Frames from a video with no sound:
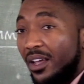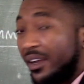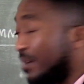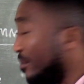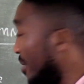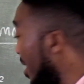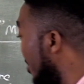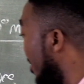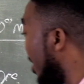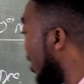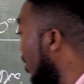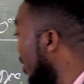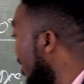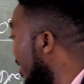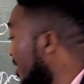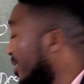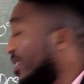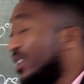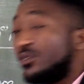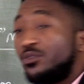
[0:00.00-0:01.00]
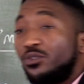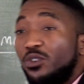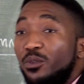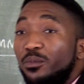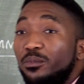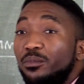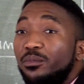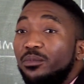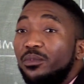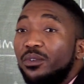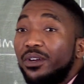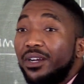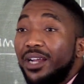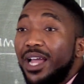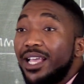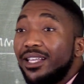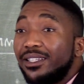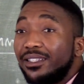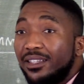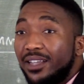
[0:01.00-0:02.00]
Remember, low east is from
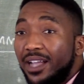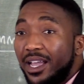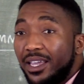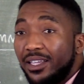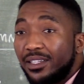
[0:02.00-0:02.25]
rising,